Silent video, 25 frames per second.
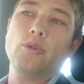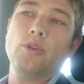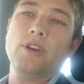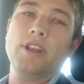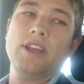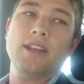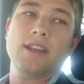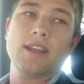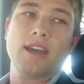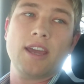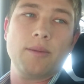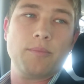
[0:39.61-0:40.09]
you
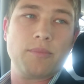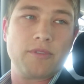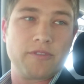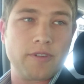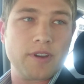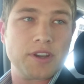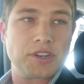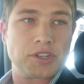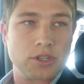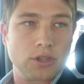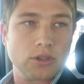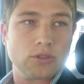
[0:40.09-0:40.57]
need a
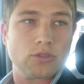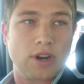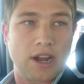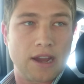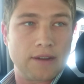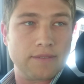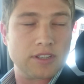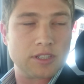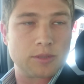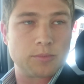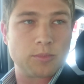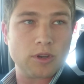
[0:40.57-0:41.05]
professional
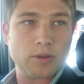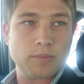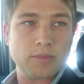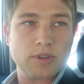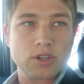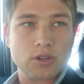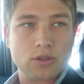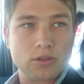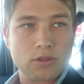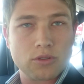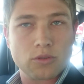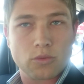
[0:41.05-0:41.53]
driver's
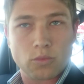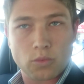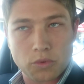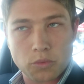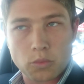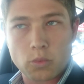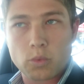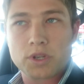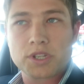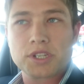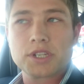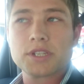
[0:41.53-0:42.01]
permit,
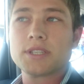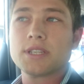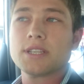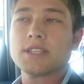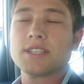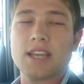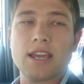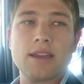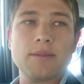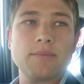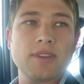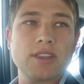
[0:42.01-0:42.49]
which is
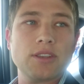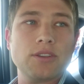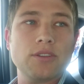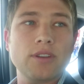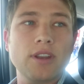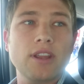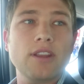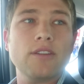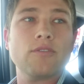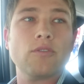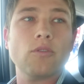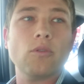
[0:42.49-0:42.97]
the same
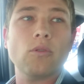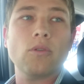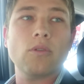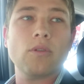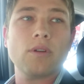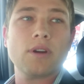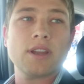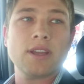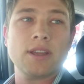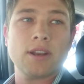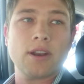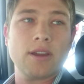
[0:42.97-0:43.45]
that you need for
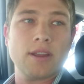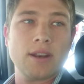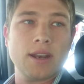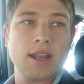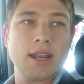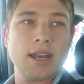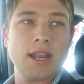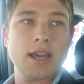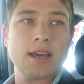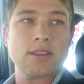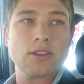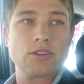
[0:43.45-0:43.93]
in
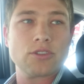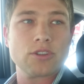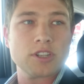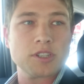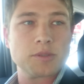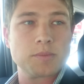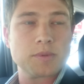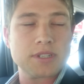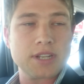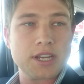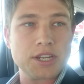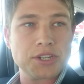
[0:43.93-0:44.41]
any other
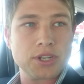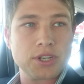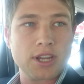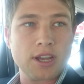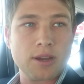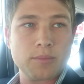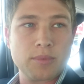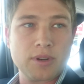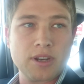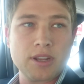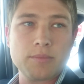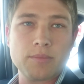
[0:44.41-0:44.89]
transportation
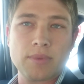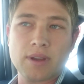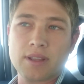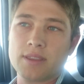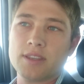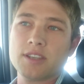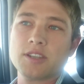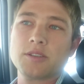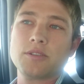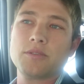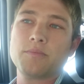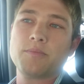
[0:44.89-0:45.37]
company.
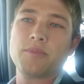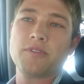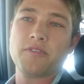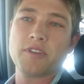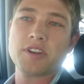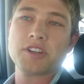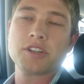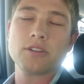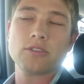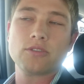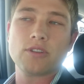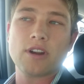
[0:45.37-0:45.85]
But this
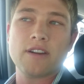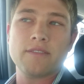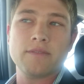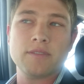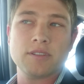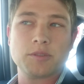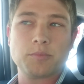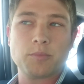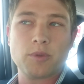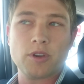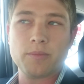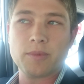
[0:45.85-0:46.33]
professional
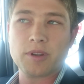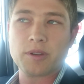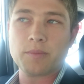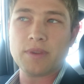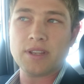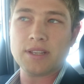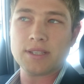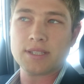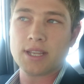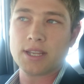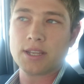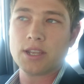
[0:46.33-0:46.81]
driver's permit
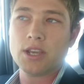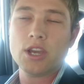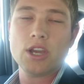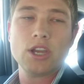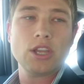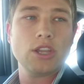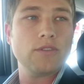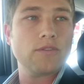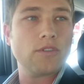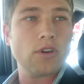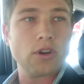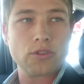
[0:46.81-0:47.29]
means that
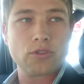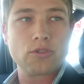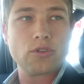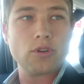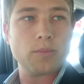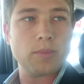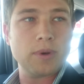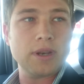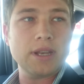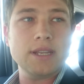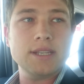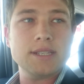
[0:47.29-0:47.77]
you've gone
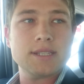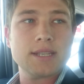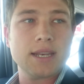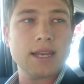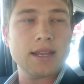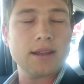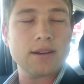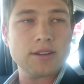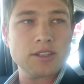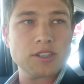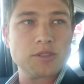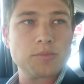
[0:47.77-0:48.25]
through a police
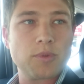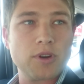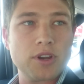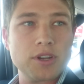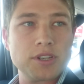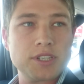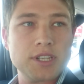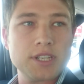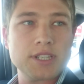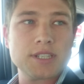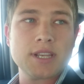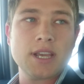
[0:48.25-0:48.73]
clearance
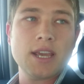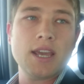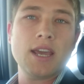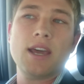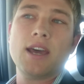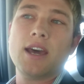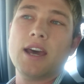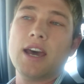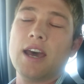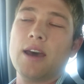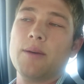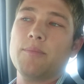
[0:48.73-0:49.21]
process,
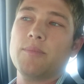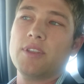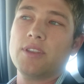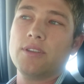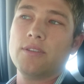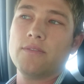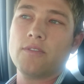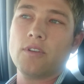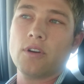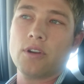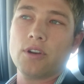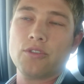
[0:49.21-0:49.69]

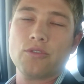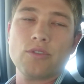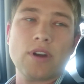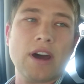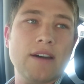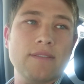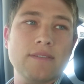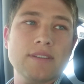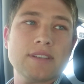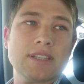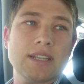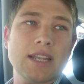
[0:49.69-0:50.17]
that you've got a
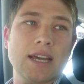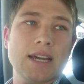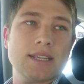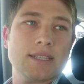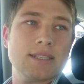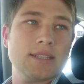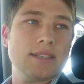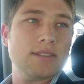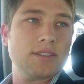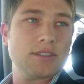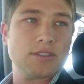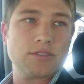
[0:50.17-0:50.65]
driver's
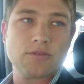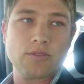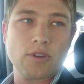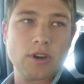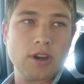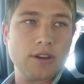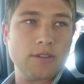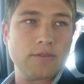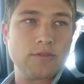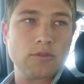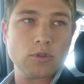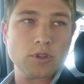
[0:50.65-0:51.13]
license
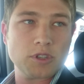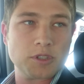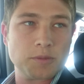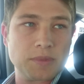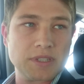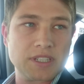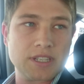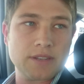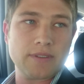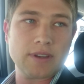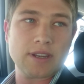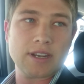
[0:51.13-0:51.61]
for a
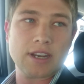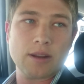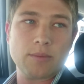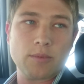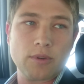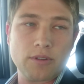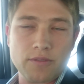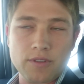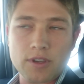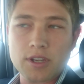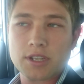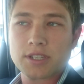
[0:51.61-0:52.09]
specific
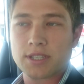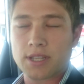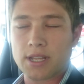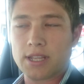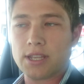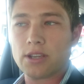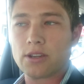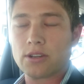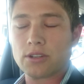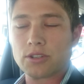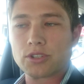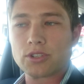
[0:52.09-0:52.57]
number of years,
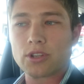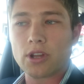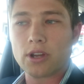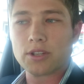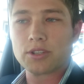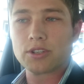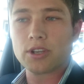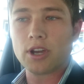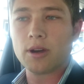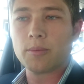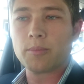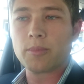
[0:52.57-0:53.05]
and then you can
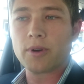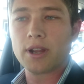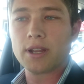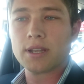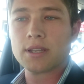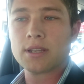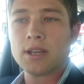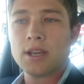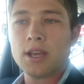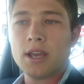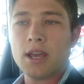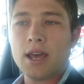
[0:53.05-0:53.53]
start to
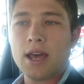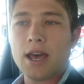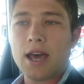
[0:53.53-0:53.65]
operate.